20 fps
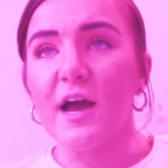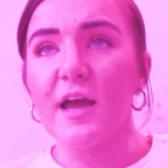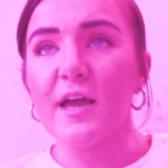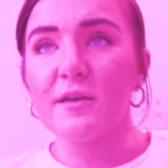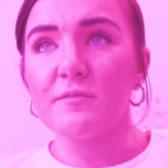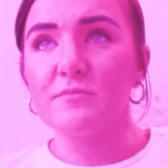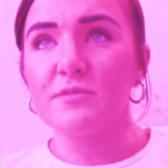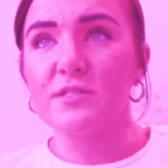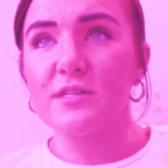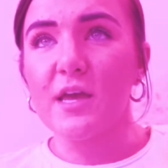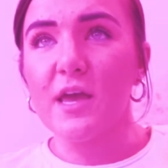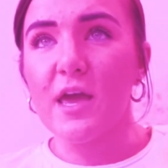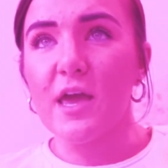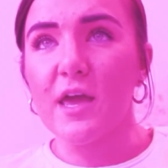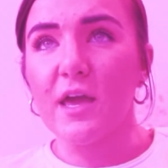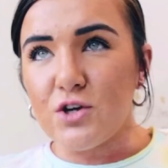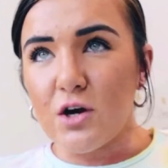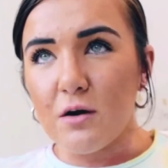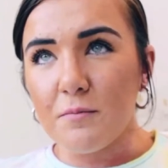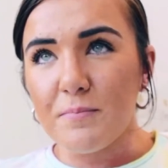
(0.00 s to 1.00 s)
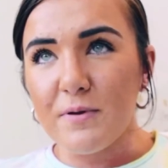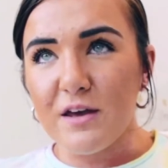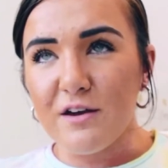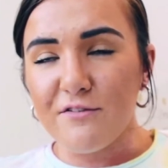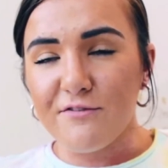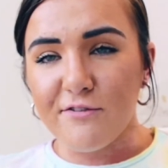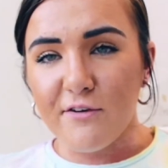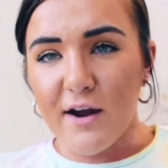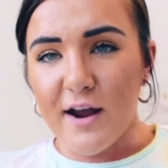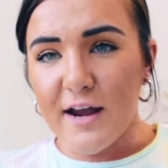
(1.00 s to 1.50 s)
I am saying don't be
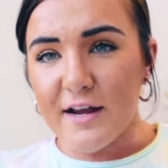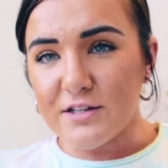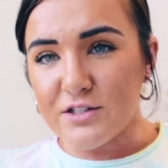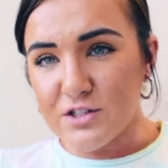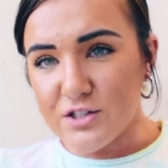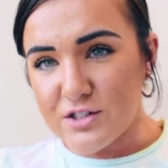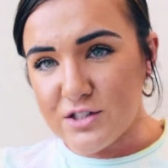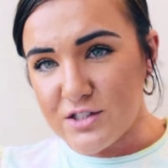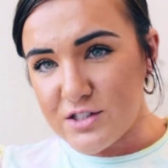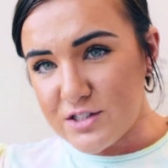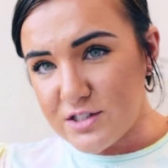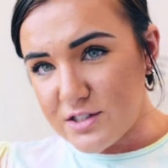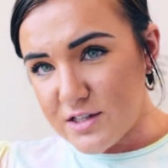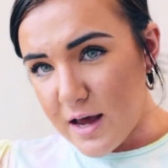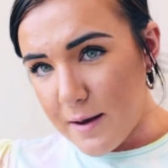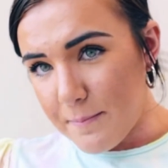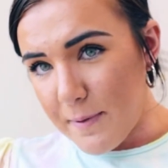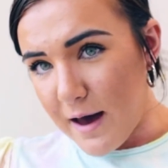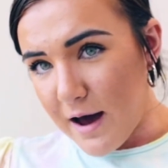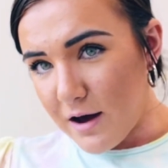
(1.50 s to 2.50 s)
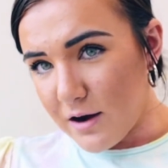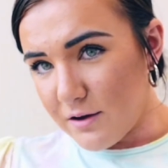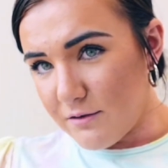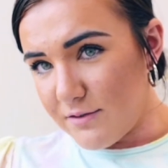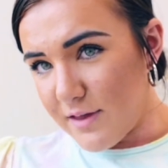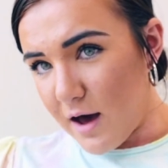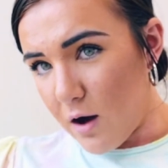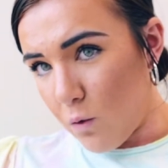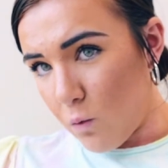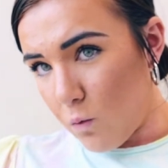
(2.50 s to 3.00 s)
afraid to step out
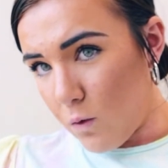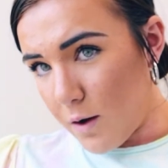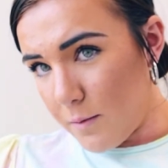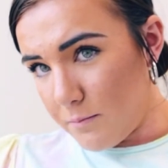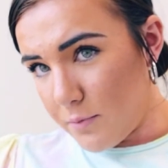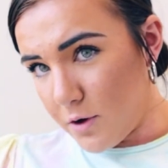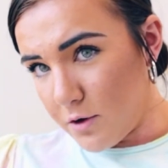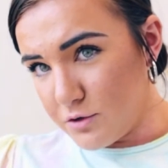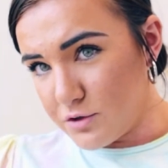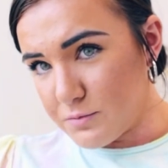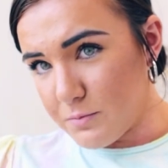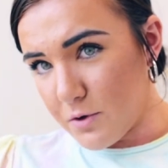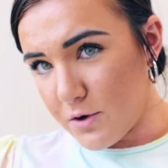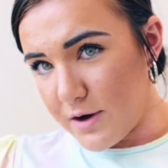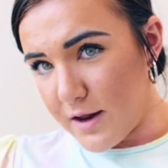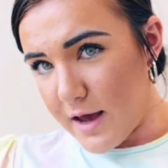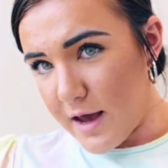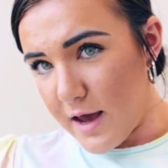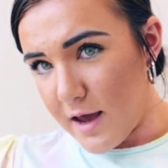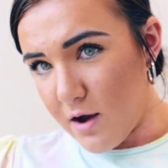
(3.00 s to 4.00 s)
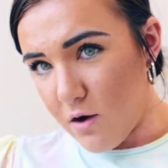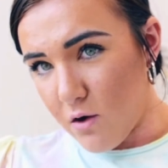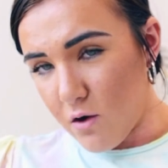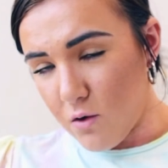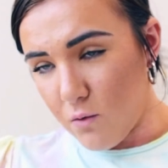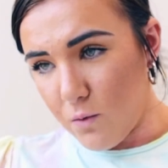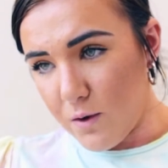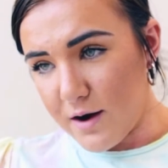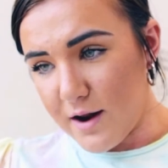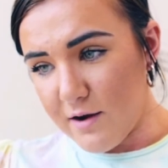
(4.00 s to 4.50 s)
of that one post per day
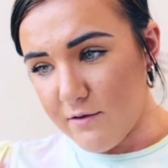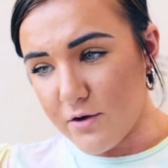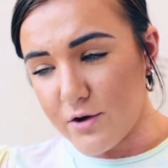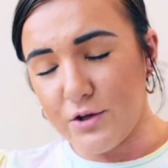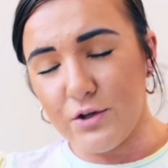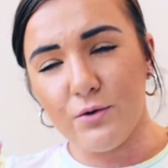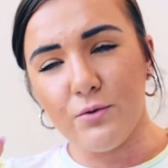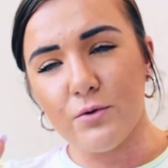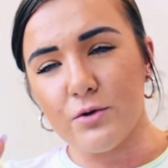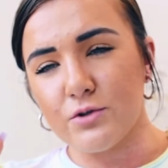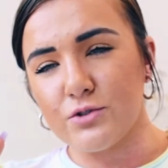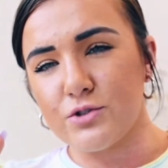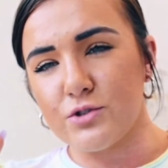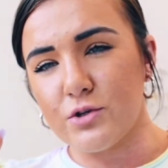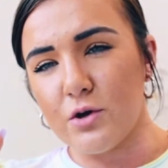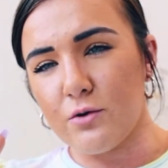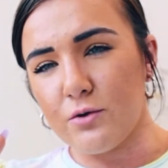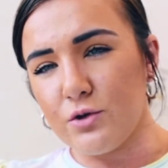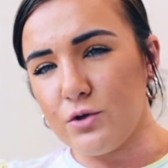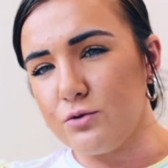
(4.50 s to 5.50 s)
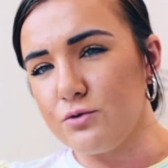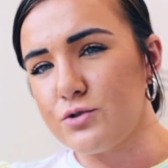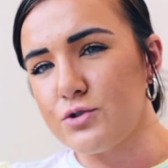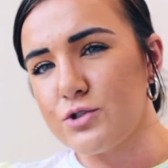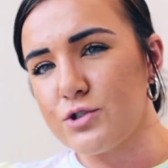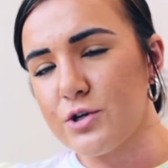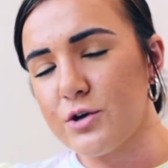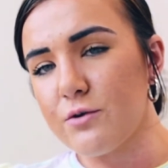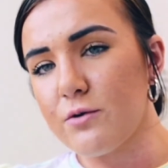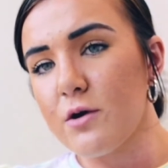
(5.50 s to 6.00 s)
or whatever you are so
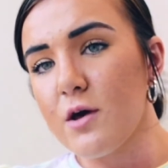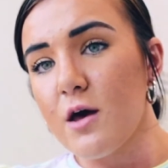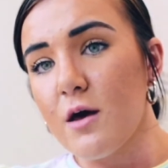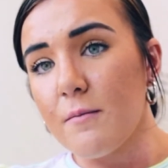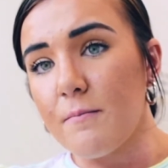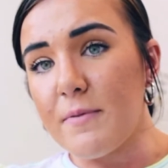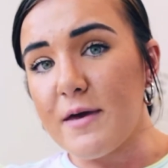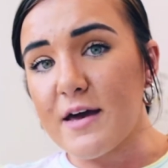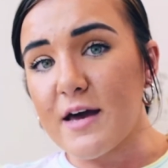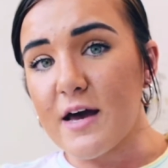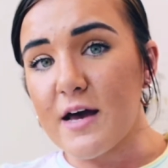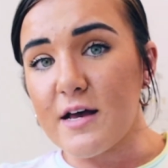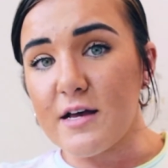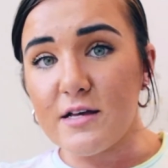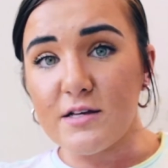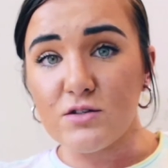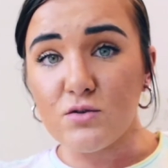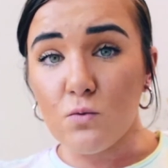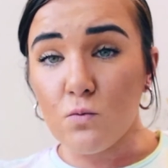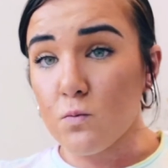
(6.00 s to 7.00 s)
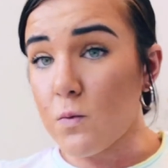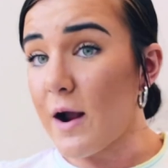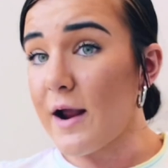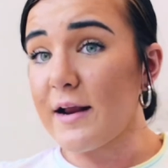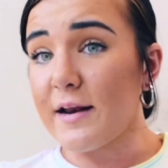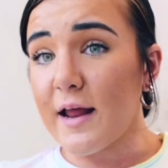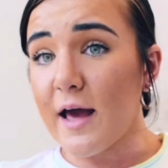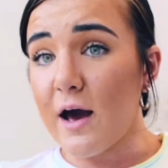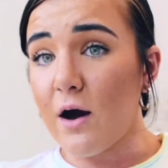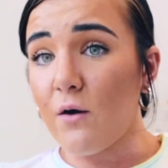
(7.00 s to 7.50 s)
used to, because
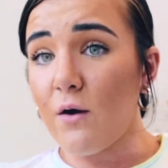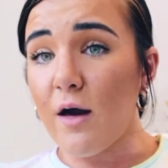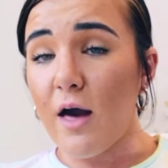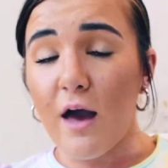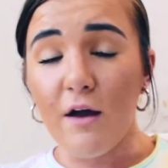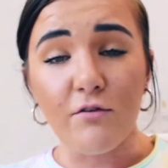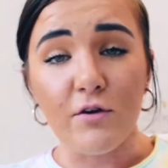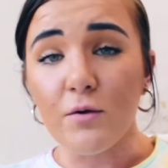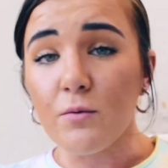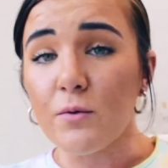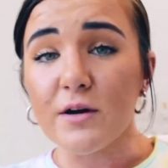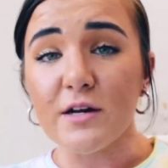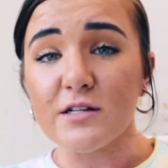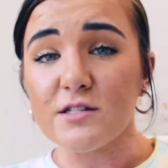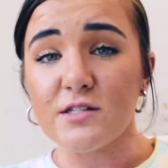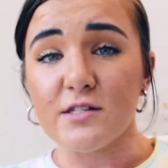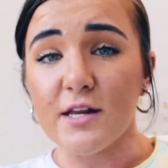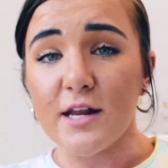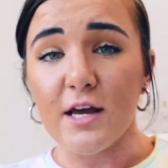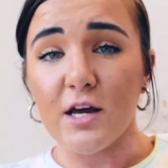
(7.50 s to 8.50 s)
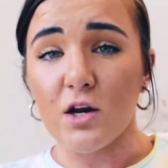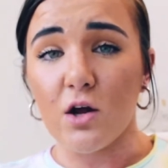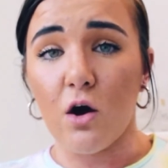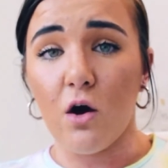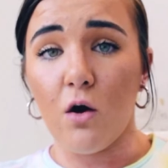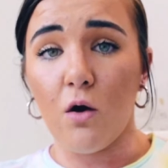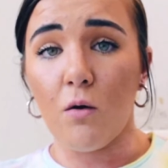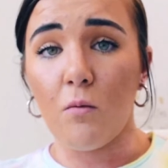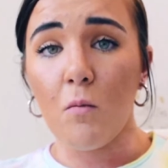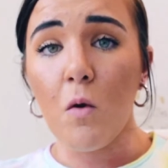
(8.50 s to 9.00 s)
right now everyone is sitting at
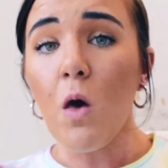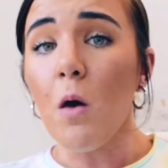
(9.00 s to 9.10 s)
home